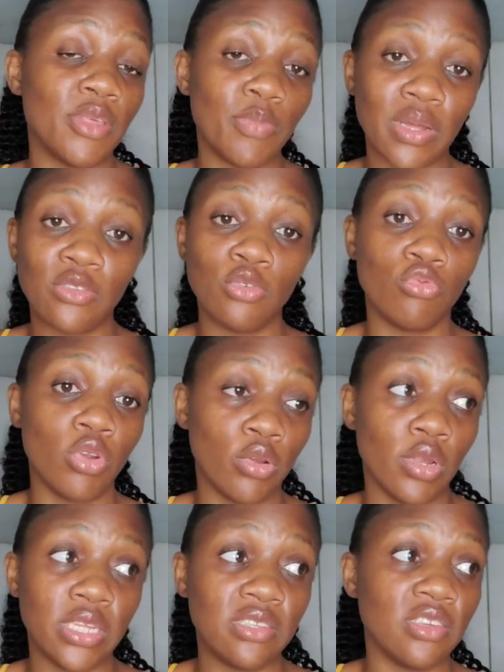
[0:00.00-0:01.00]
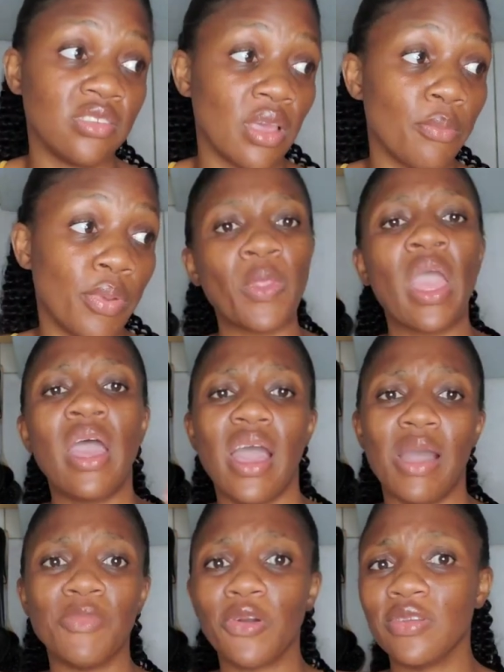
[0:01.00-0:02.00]
the part to regulate your temper.
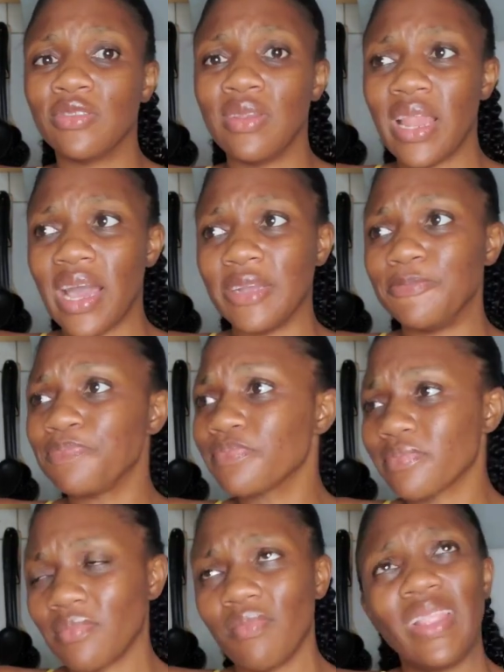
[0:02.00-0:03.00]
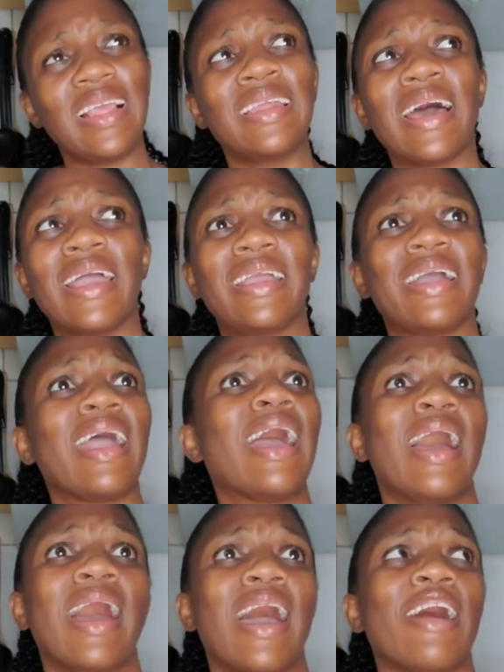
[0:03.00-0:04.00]
I'm not going to lie. Like,
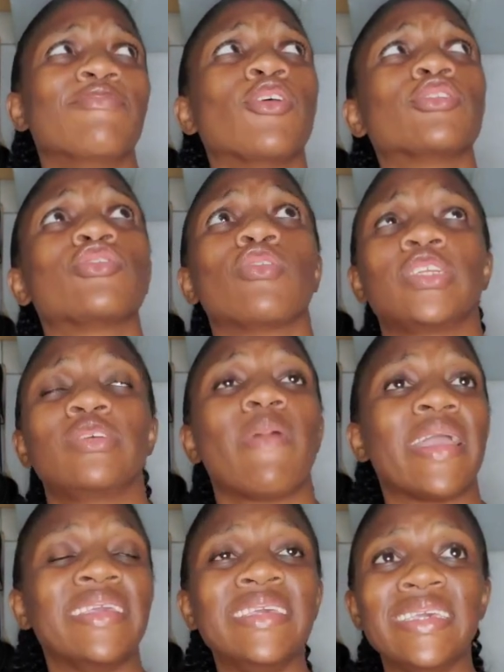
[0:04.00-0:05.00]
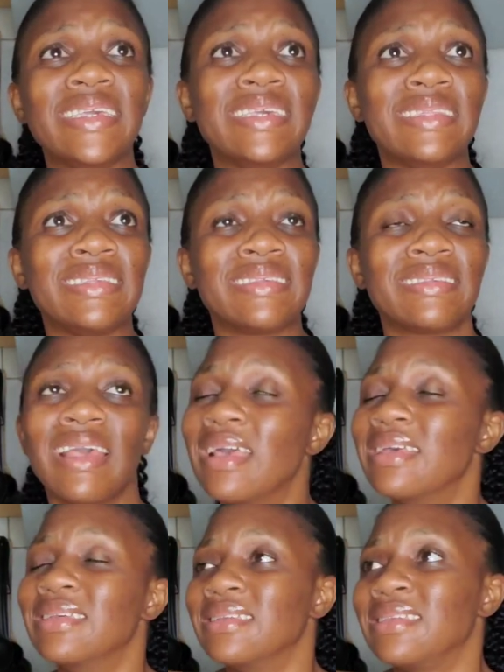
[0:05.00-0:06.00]
I've not touched my kids
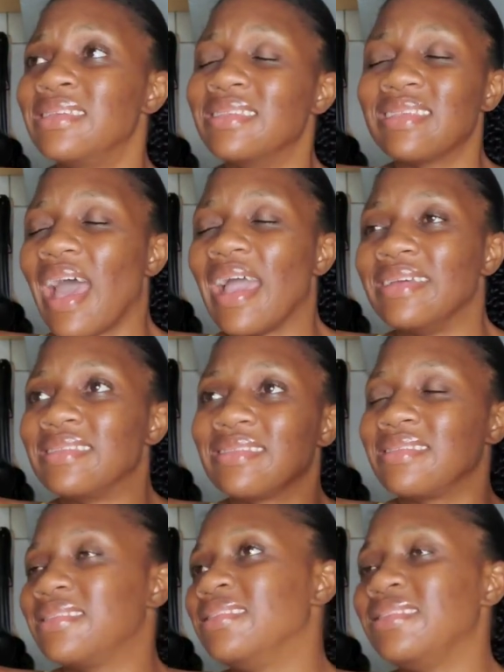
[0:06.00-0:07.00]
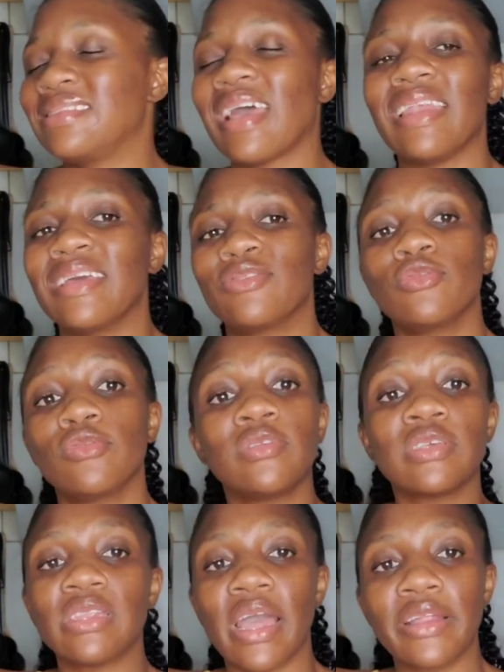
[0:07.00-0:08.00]
since I decided to do
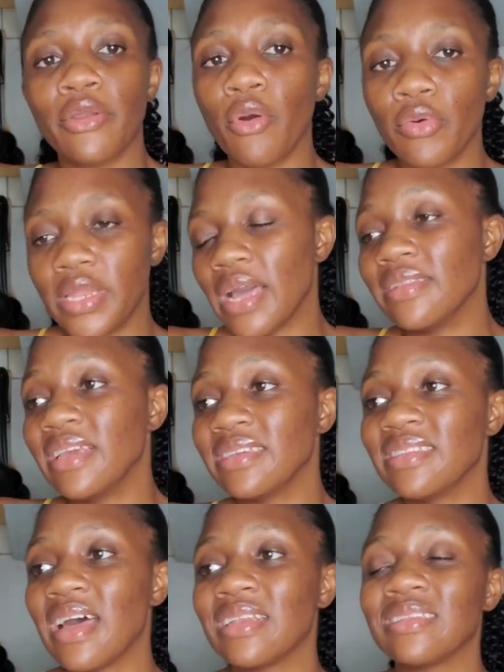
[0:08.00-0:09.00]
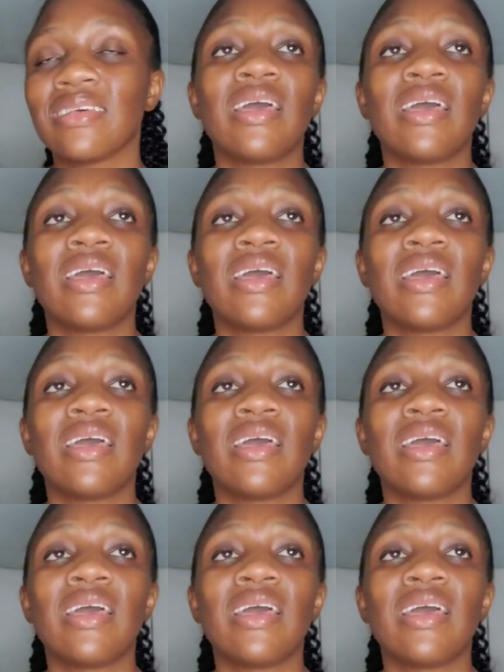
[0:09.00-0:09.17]
this. Like, no, there are days that